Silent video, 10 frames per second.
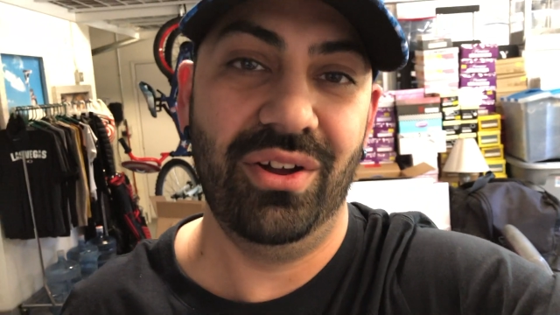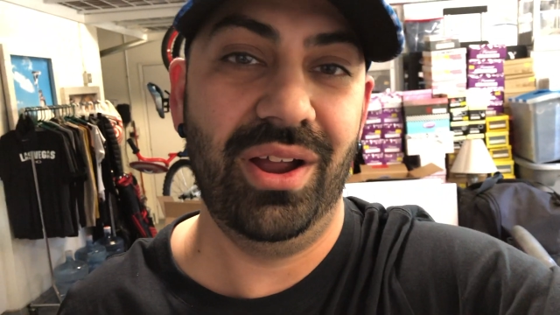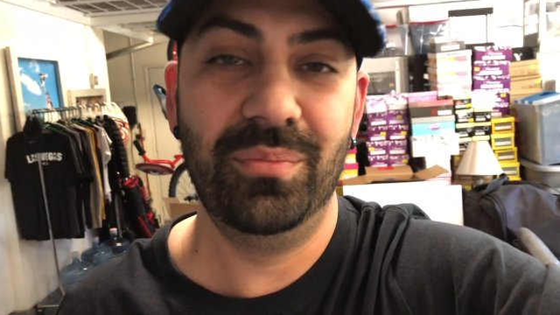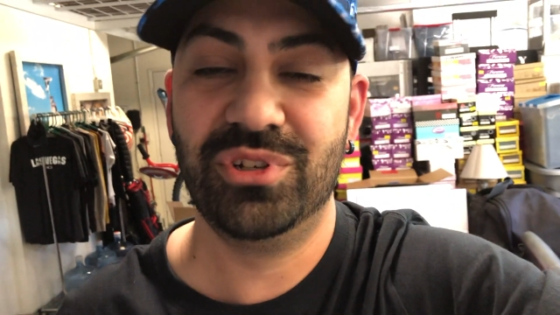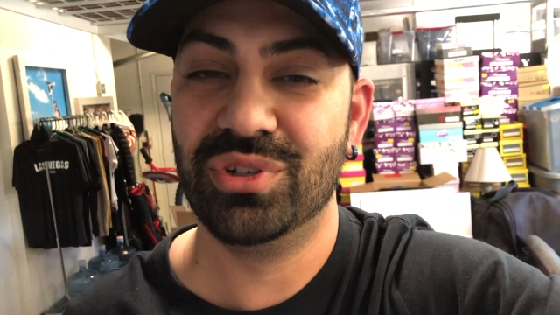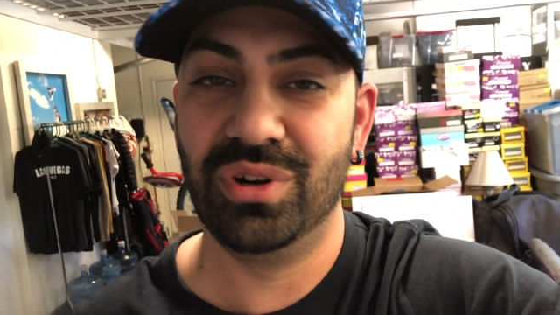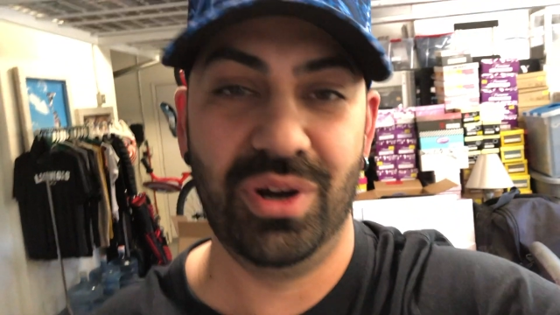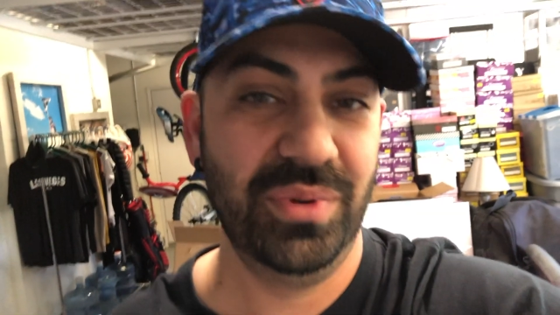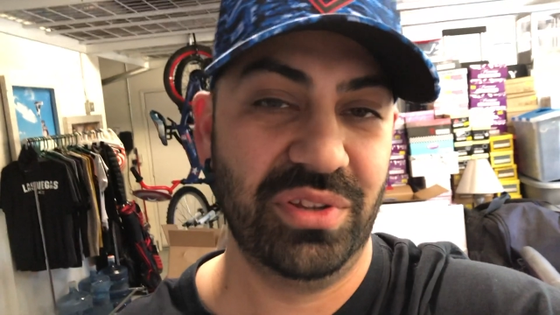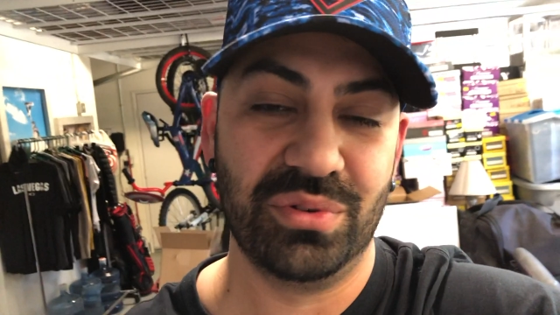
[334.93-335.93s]
I'm sure
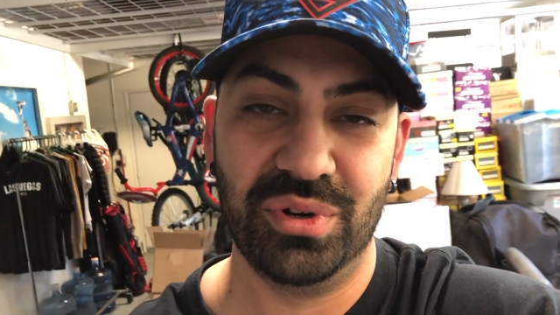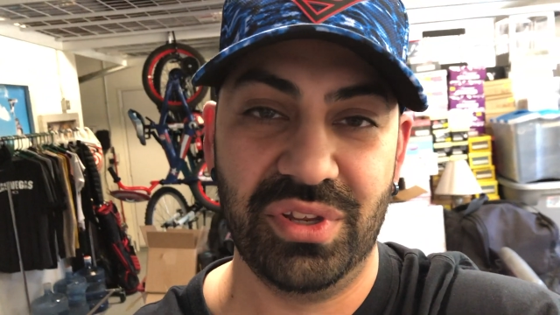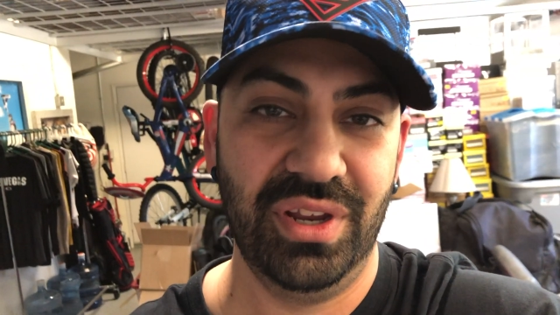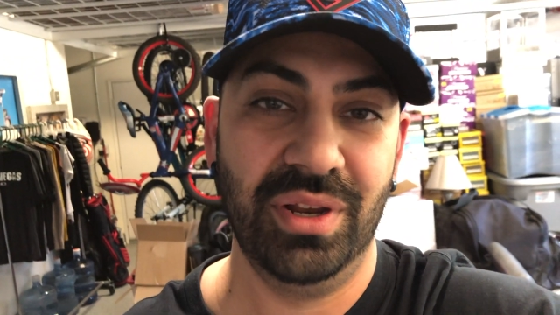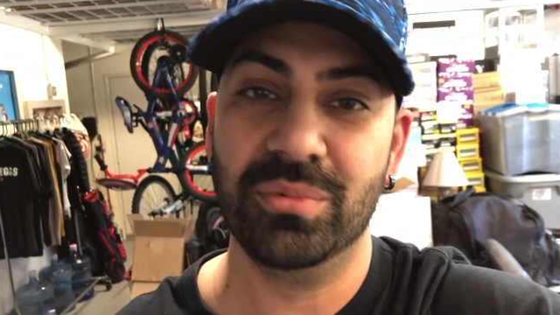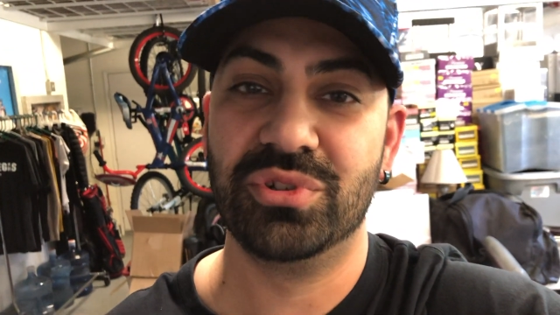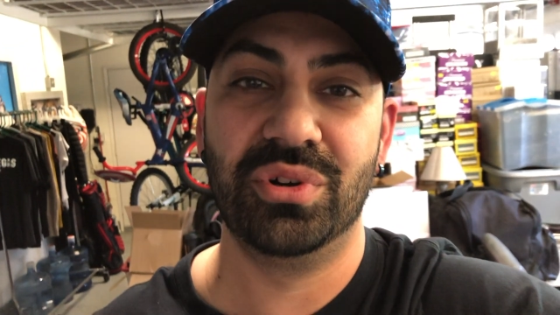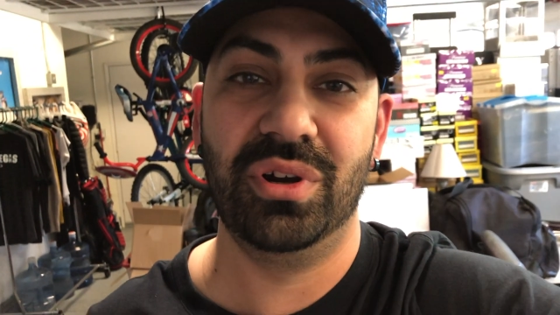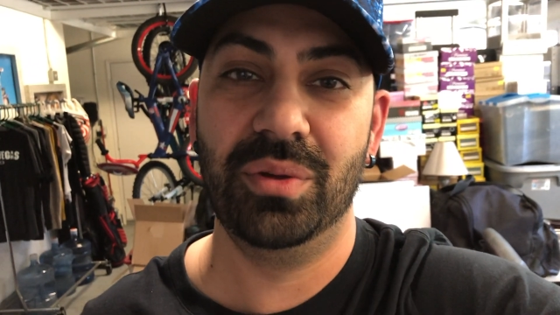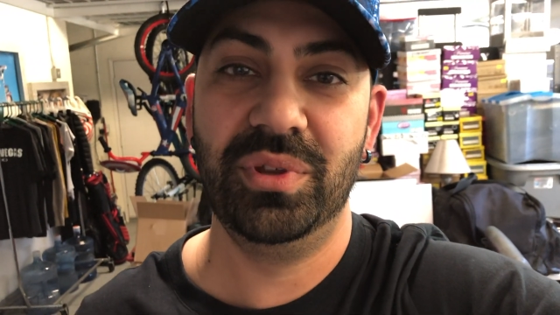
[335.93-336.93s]
I'll be sourcing. I'm
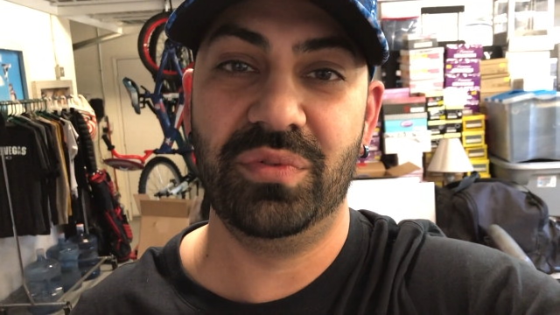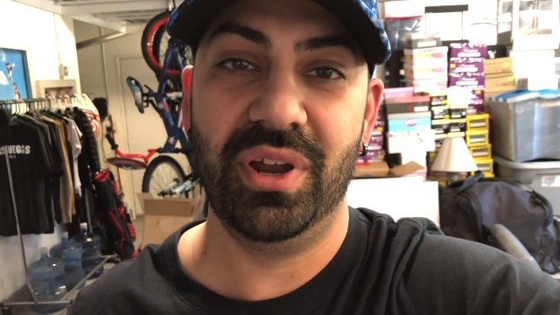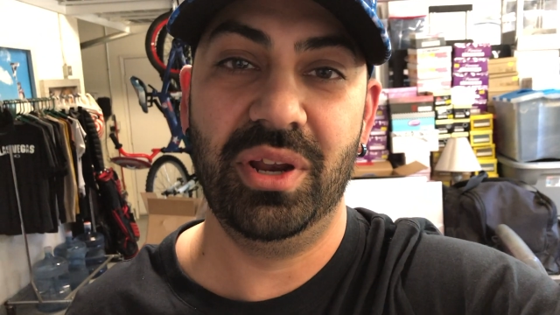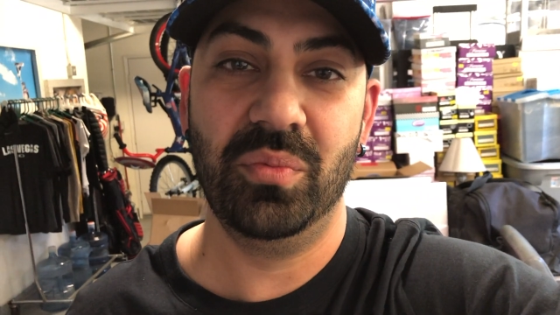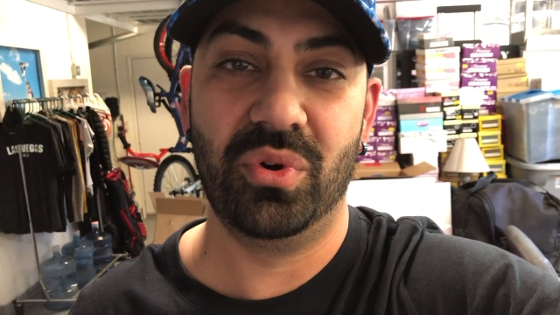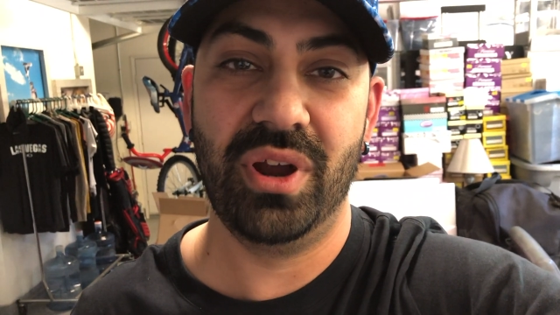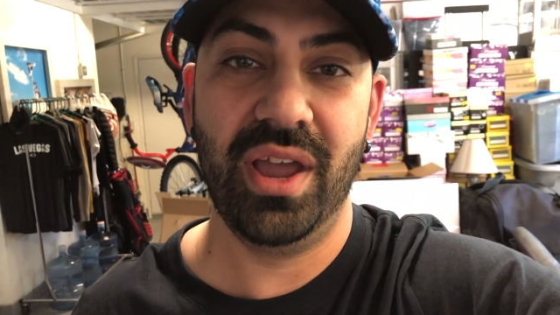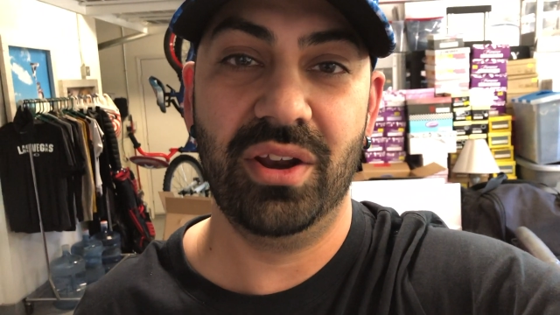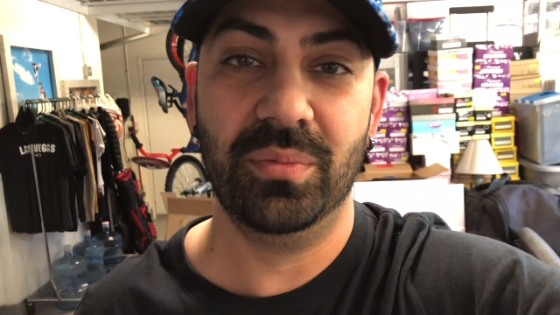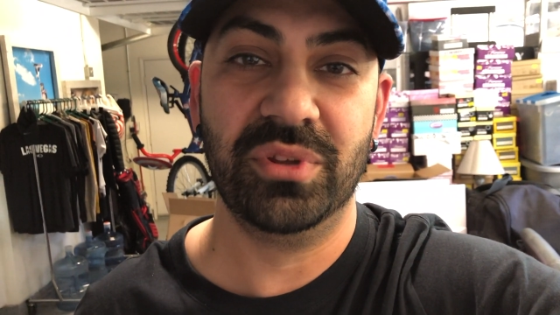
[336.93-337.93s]
sure I'll be finding more
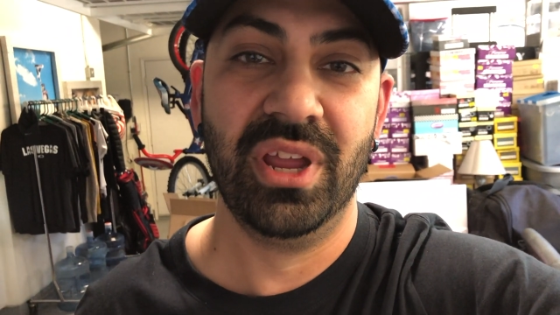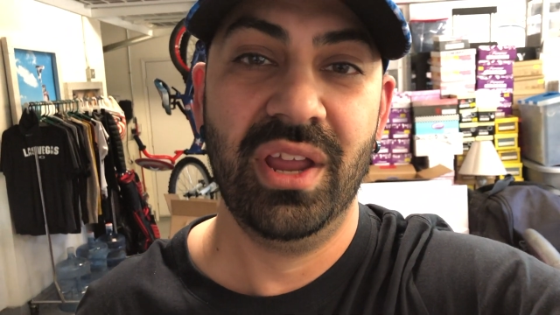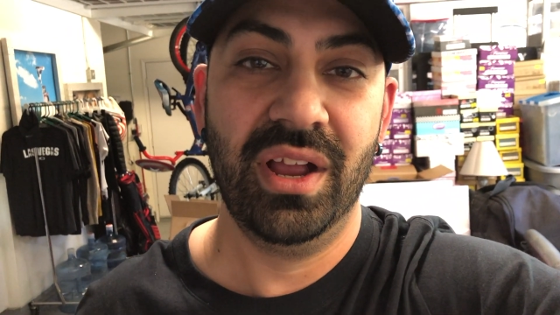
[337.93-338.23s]
items,